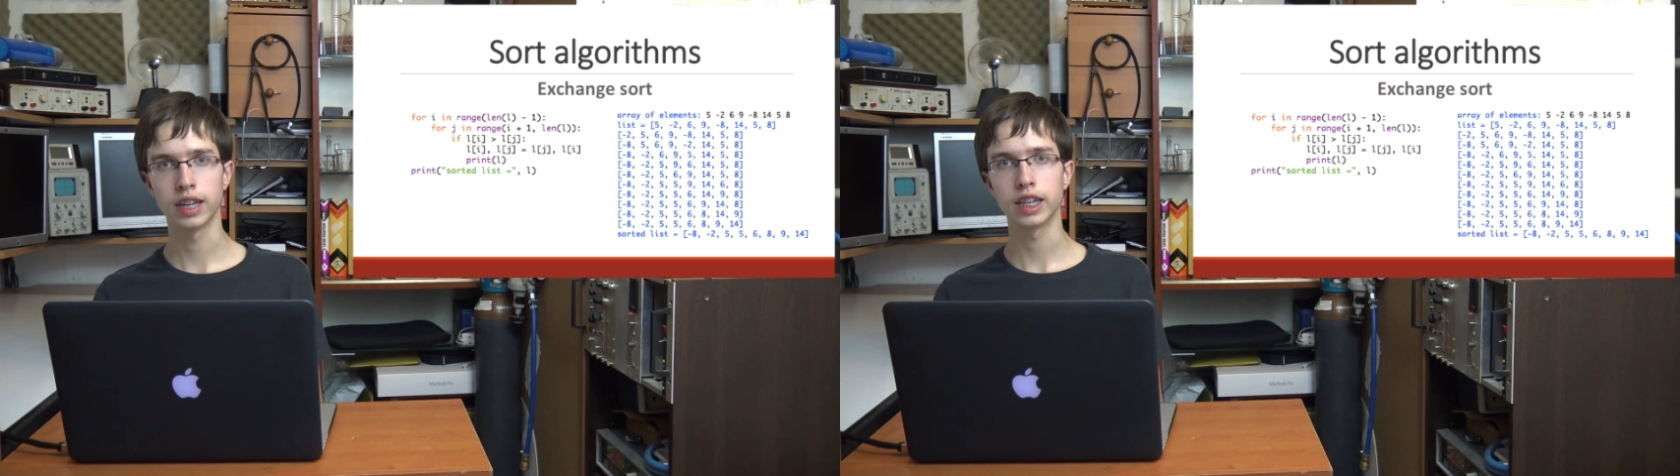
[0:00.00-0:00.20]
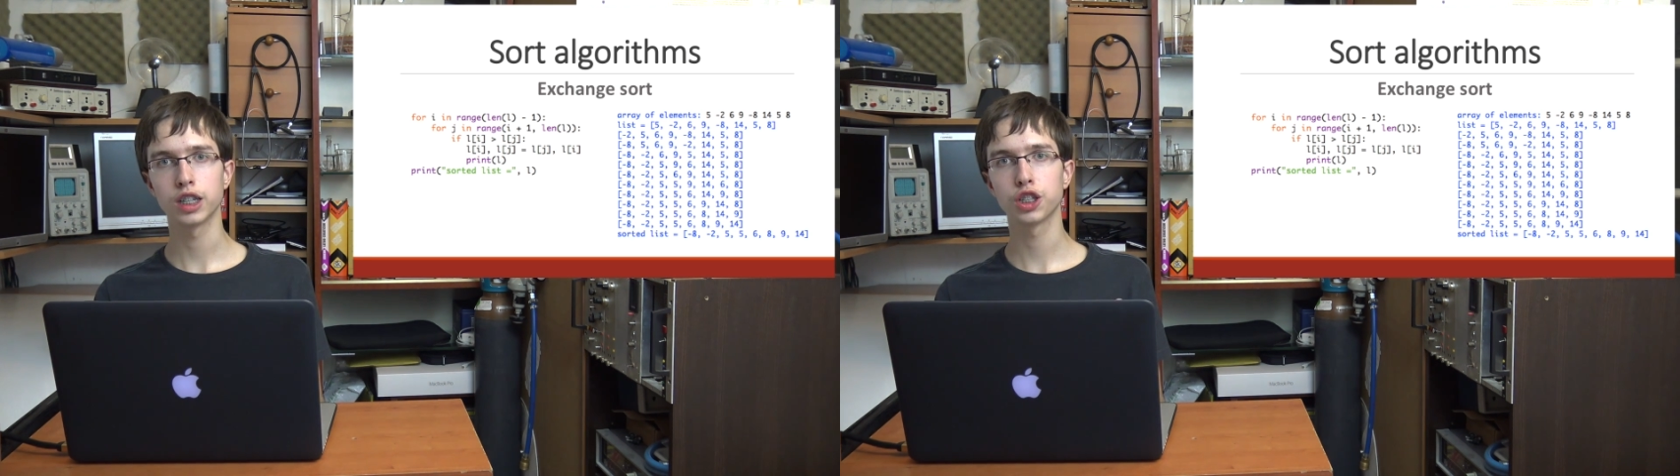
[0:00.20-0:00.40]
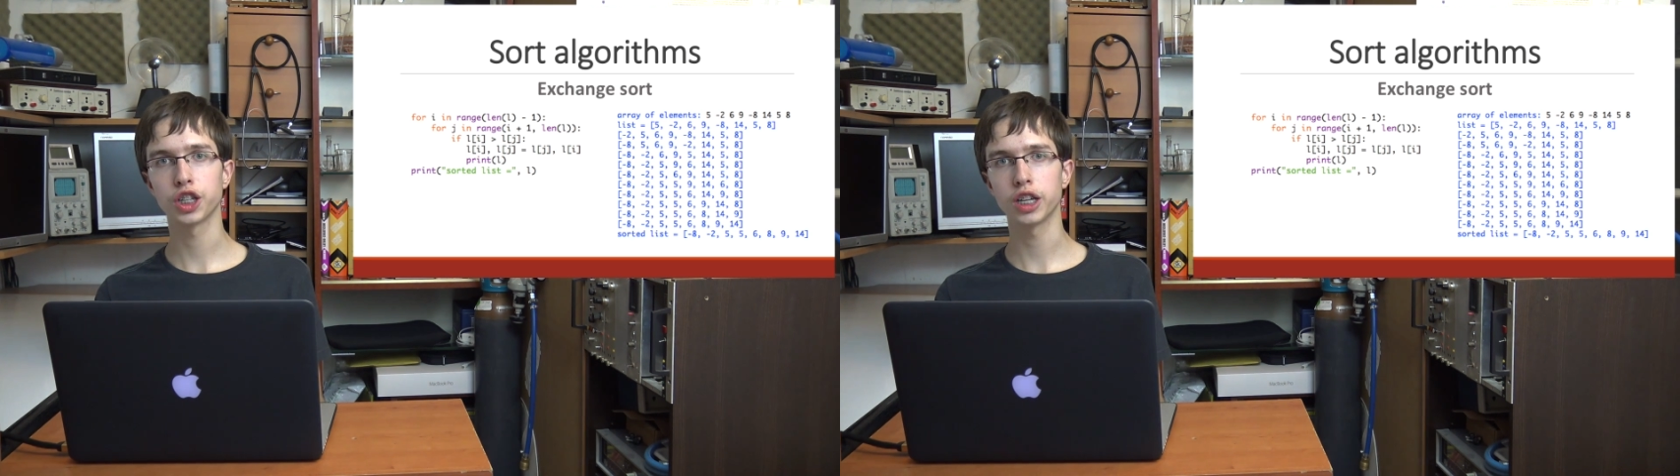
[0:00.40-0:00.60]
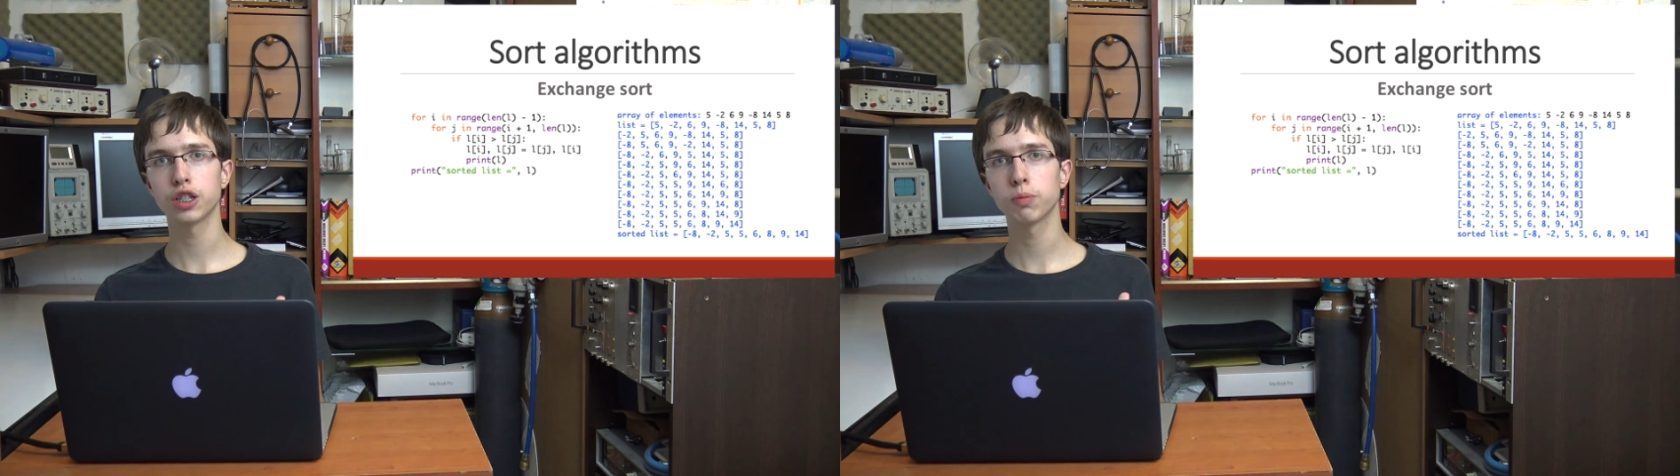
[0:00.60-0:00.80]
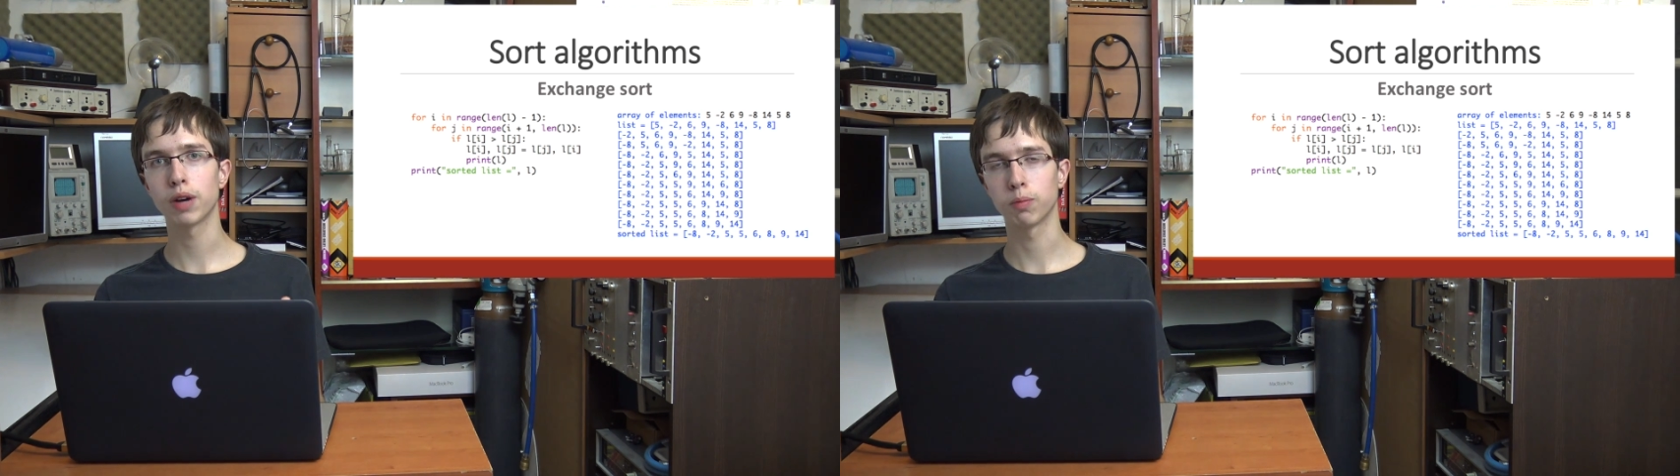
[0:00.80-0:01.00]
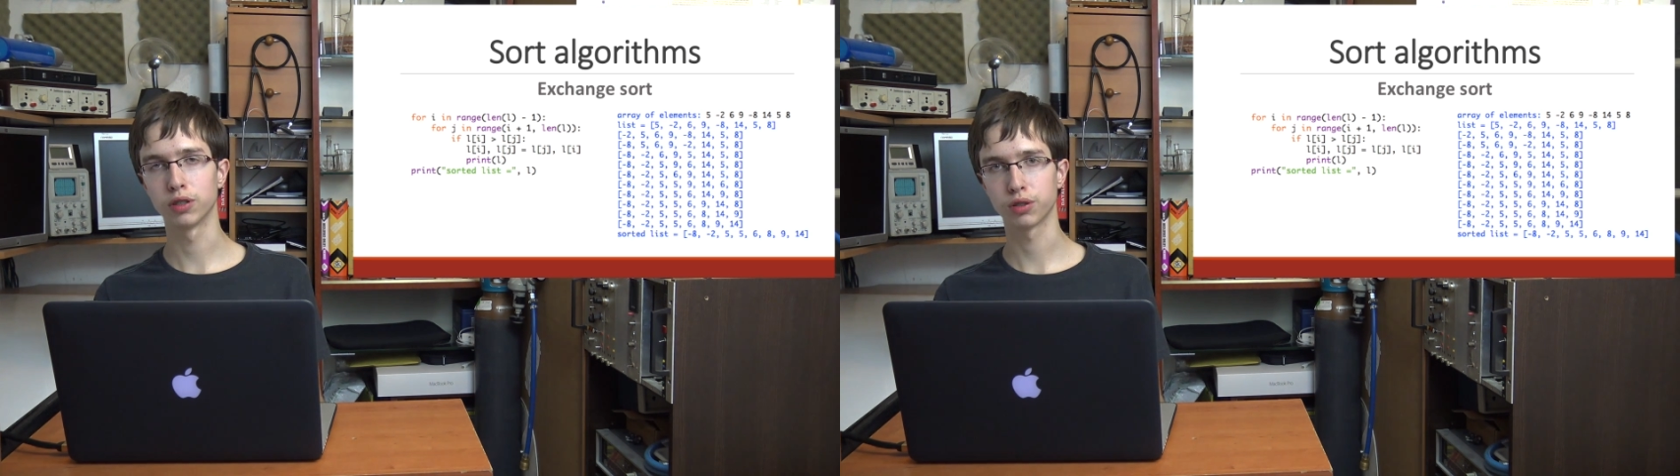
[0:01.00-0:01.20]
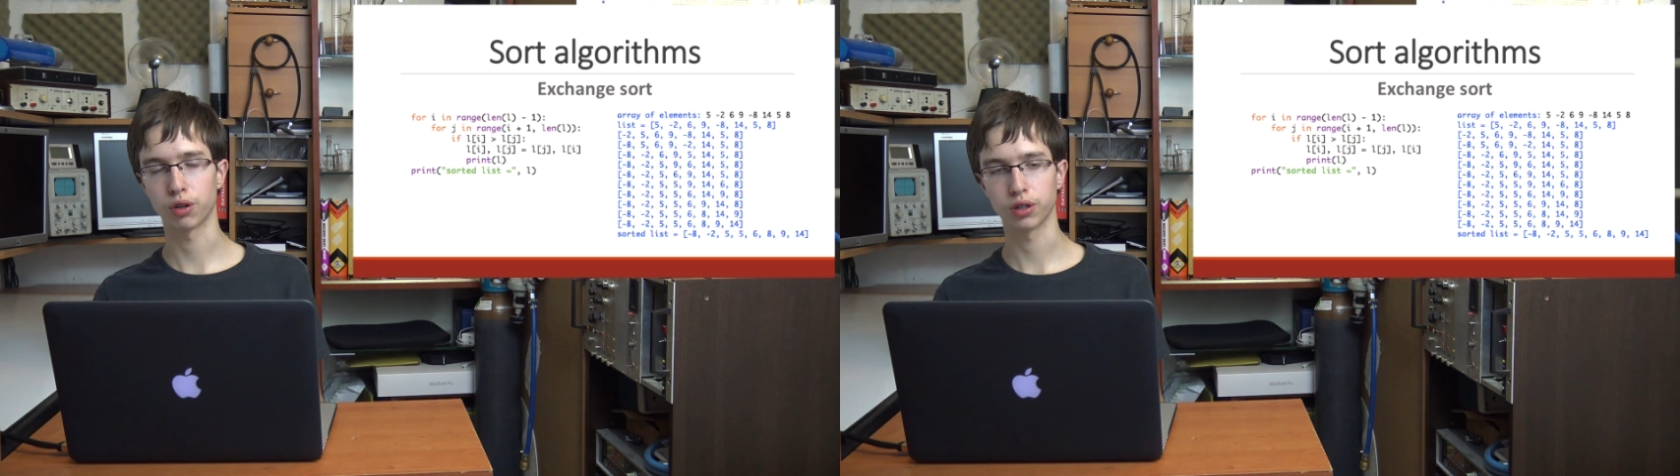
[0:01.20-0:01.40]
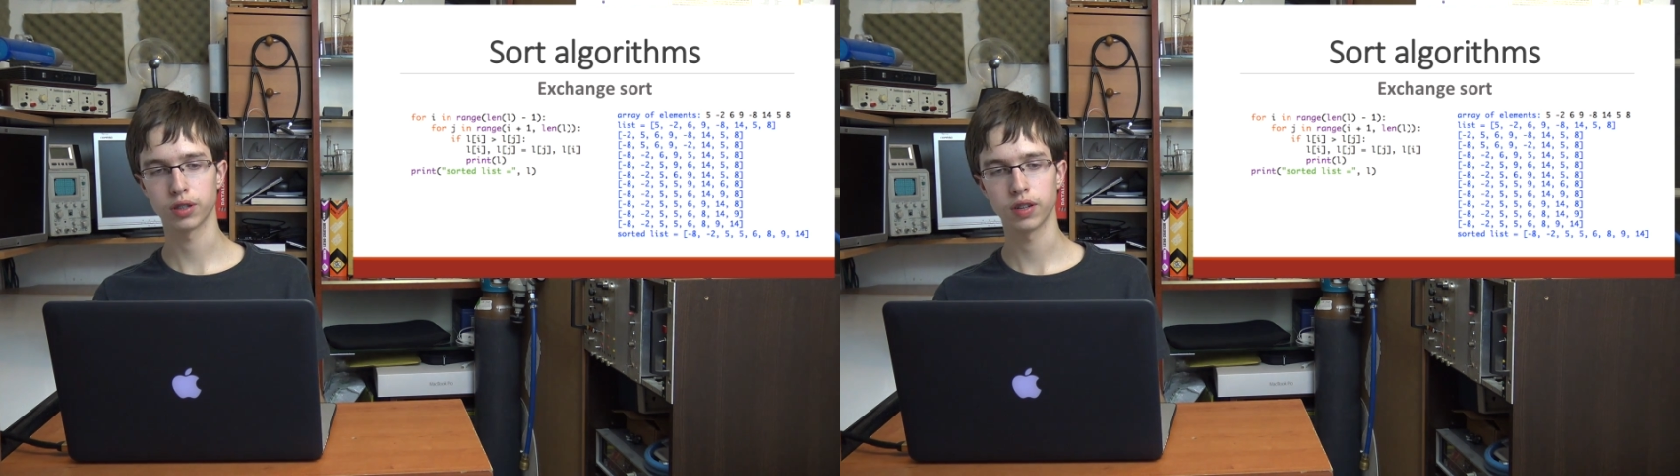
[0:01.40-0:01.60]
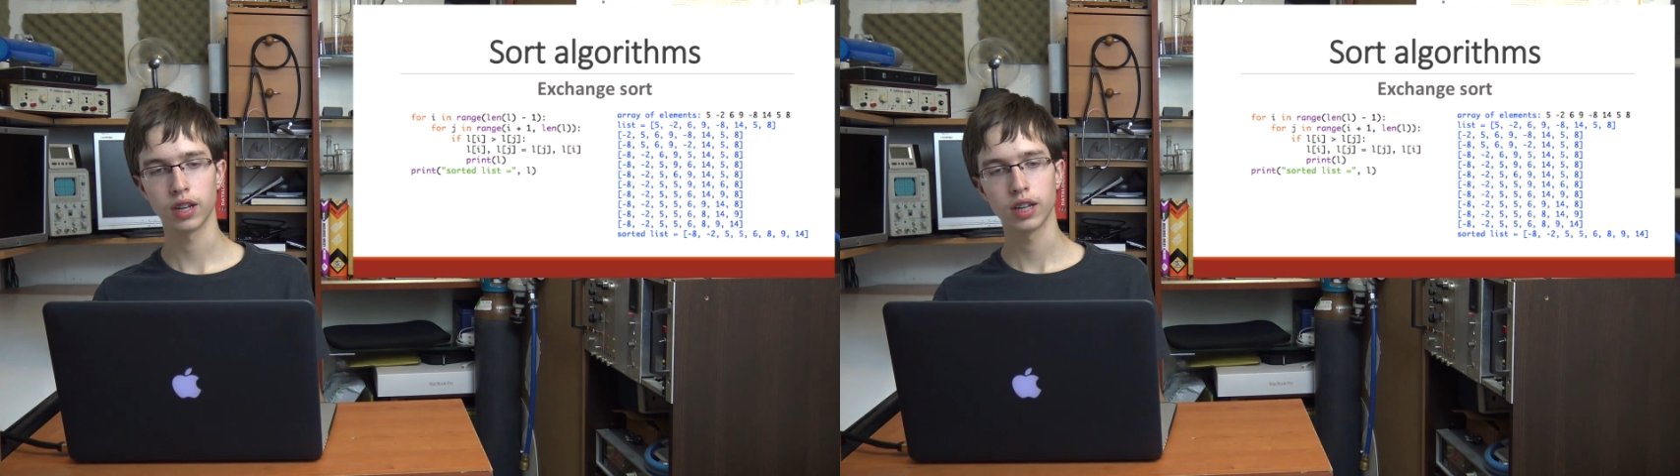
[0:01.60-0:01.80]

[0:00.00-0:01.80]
exchange and bubble sort.